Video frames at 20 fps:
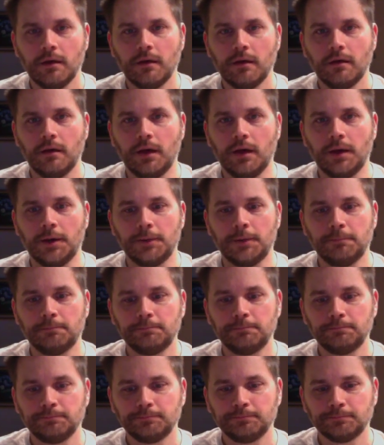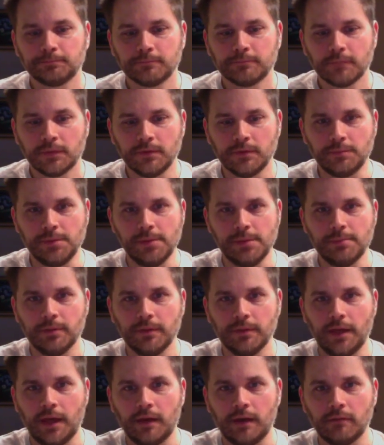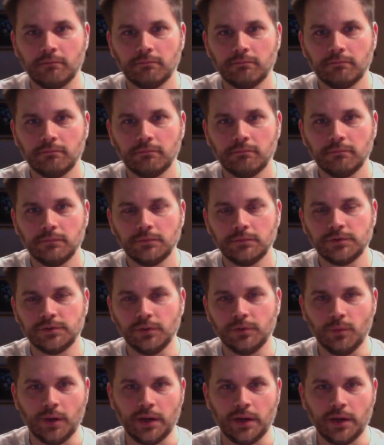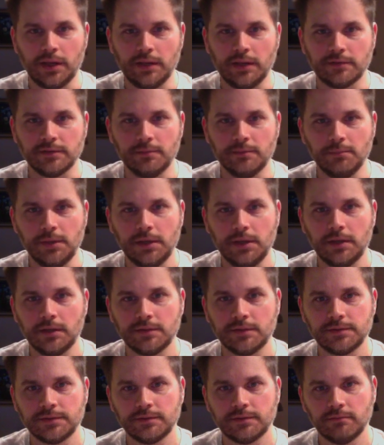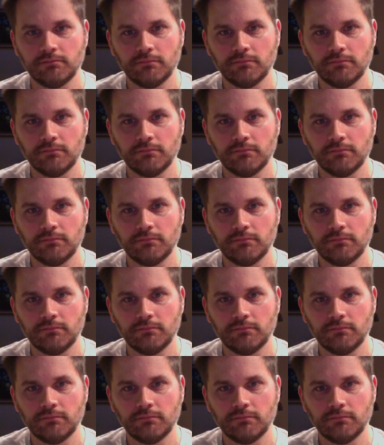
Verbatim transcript: um, to people that still want to eat some meat, it's